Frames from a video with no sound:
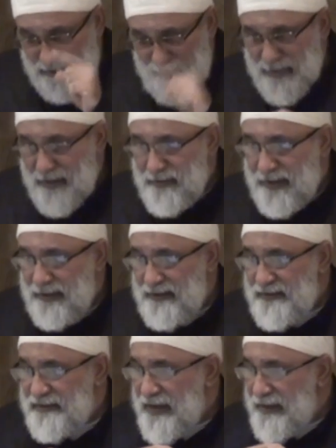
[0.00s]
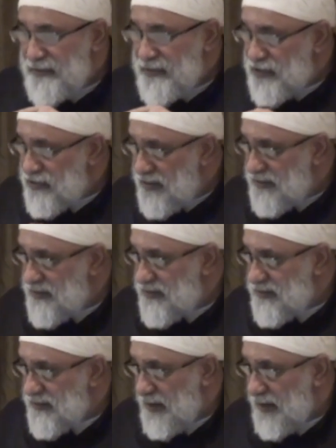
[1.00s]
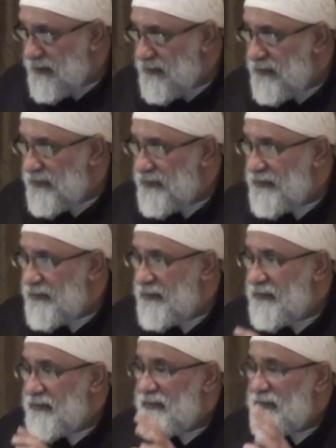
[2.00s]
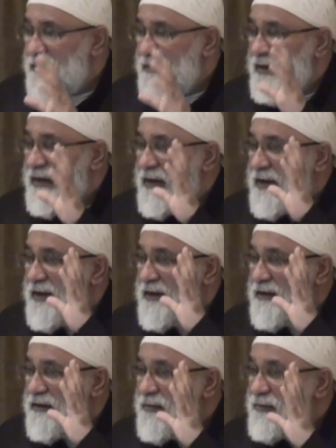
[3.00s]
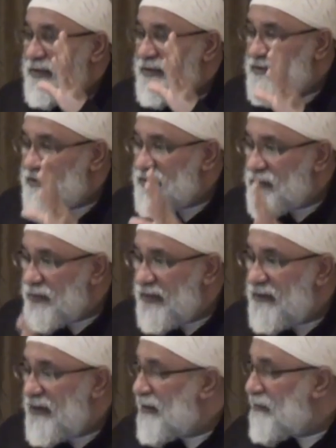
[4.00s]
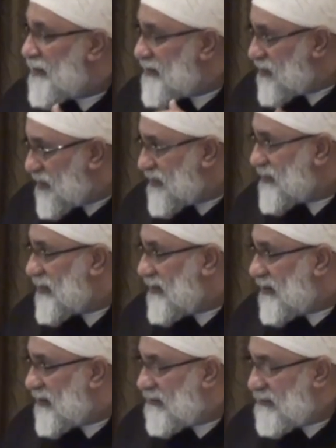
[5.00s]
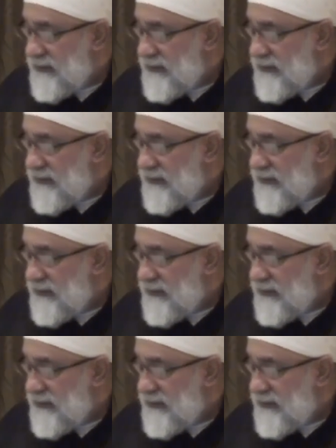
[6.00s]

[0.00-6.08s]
Imam alayhi salam trusts him and deposits with him his Wasiyyah.